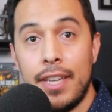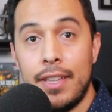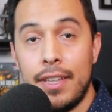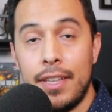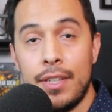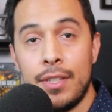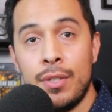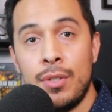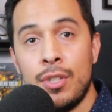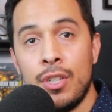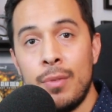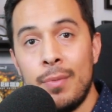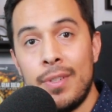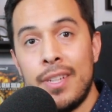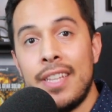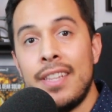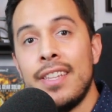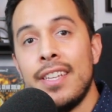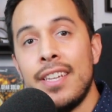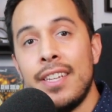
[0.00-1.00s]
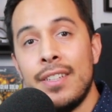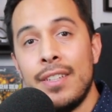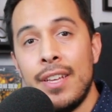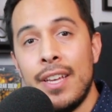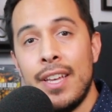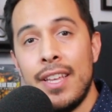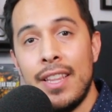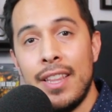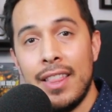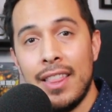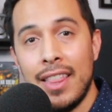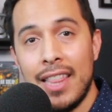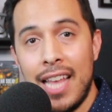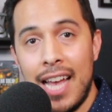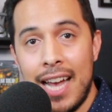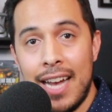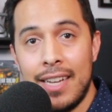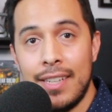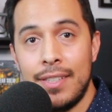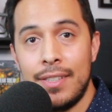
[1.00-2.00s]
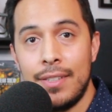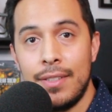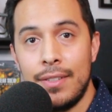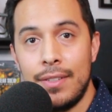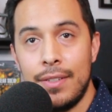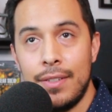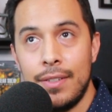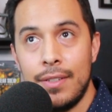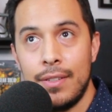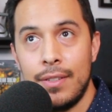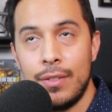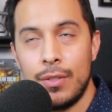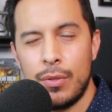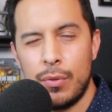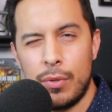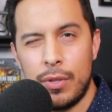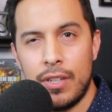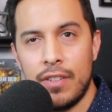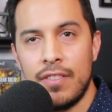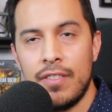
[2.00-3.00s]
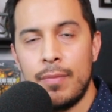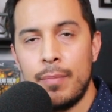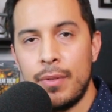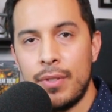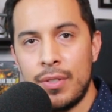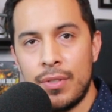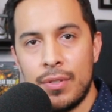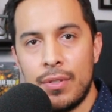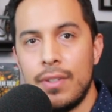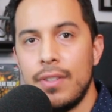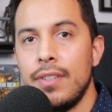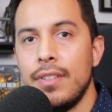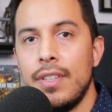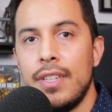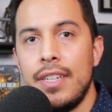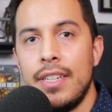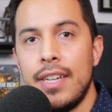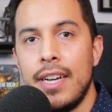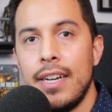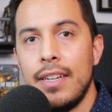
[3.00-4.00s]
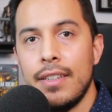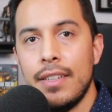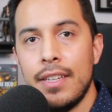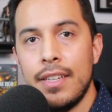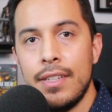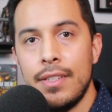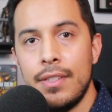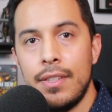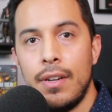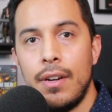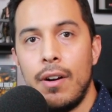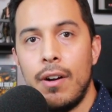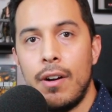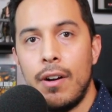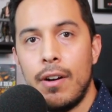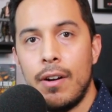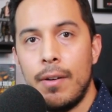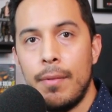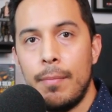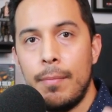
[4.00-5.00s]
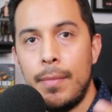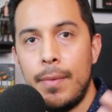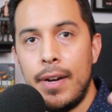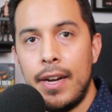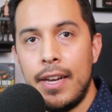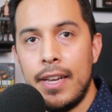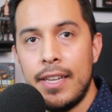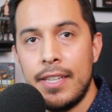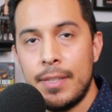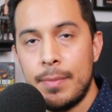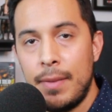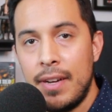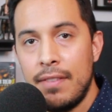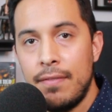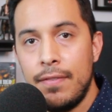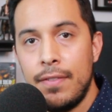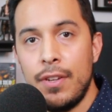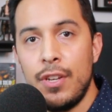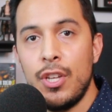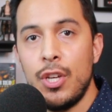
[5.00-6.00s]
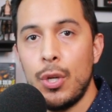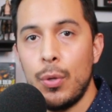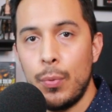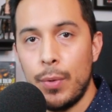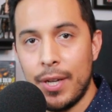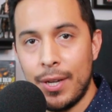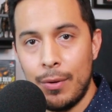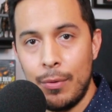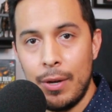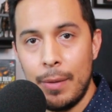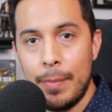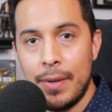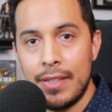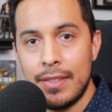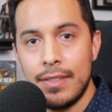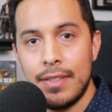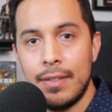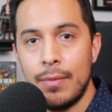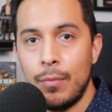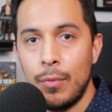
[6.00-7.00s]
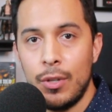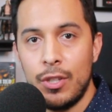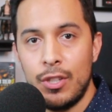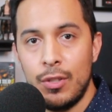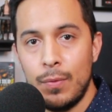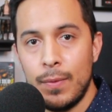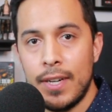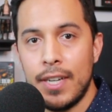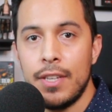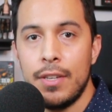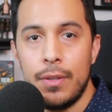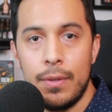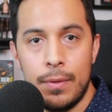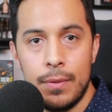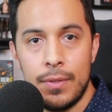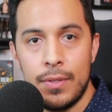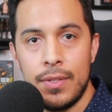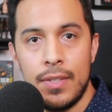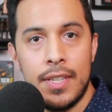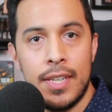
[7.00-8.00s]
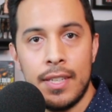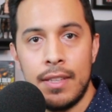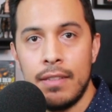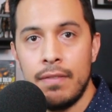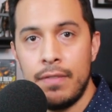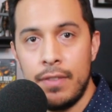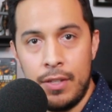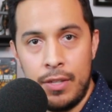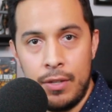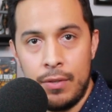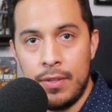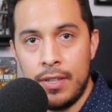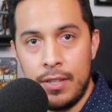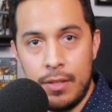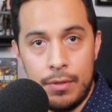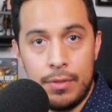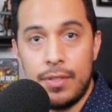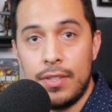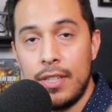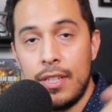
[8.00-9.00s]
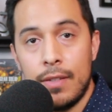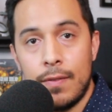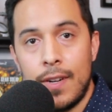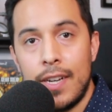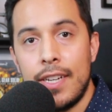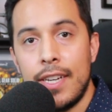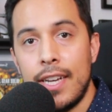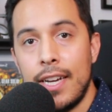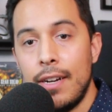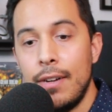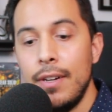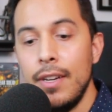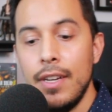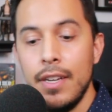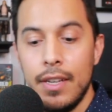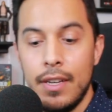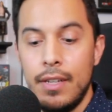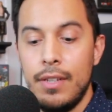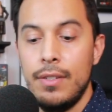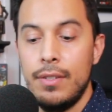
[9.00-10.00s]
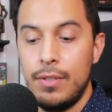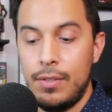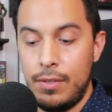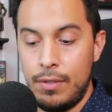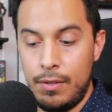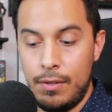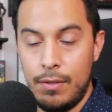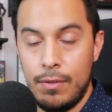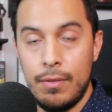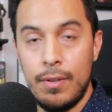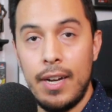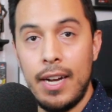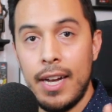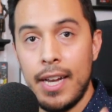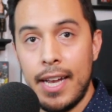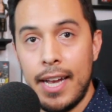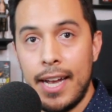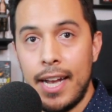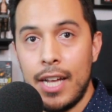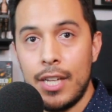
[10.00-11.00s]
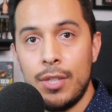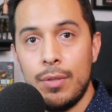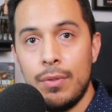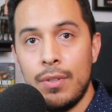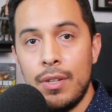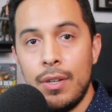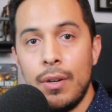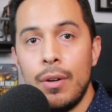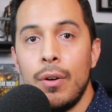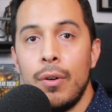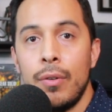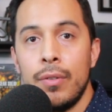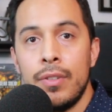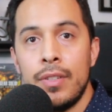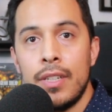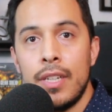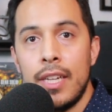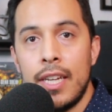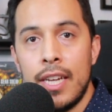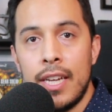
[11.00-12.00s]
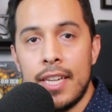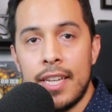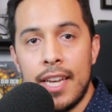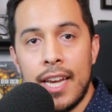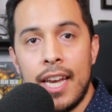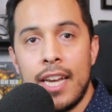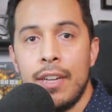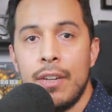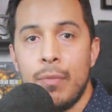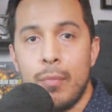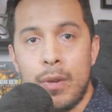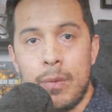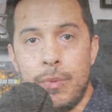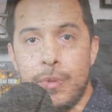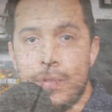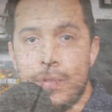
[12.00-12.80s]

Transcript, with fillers: ladies and gentlemen, and then last sort of, but certainly not least are my is my video equipment and what do I use to get the video that you're seeing right now. So I actually own a Canon Rebel